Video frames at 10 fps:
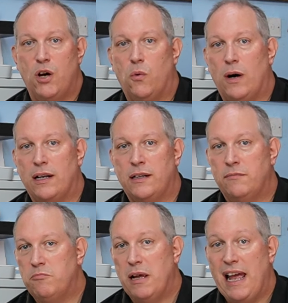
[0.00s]

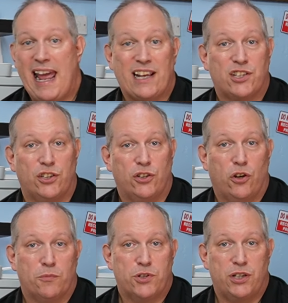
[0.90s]
One excellent
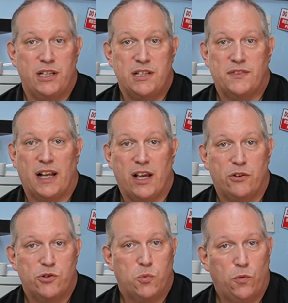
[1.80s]
option is
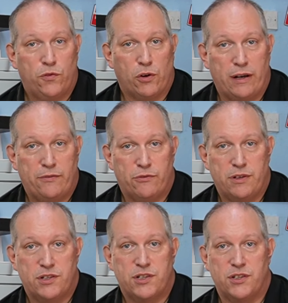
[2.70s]
Vallejo's Wolf Grey, for
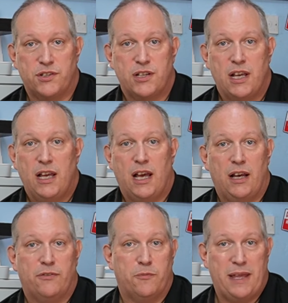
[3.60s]
instance,
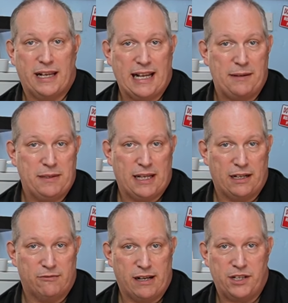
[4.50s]
from their game
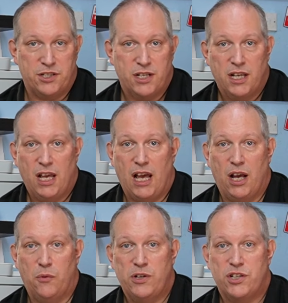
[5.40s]
colour range,
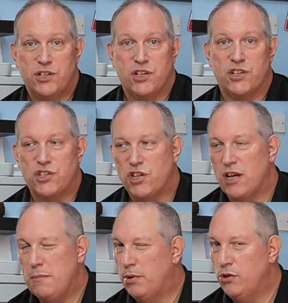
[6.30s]
which has a
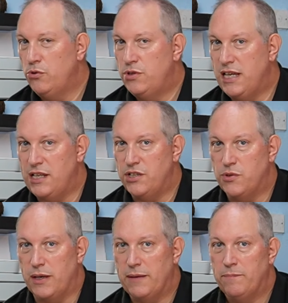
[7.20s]
slight blue tint
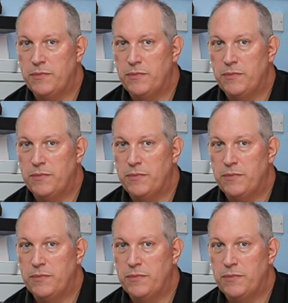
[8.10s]
to it.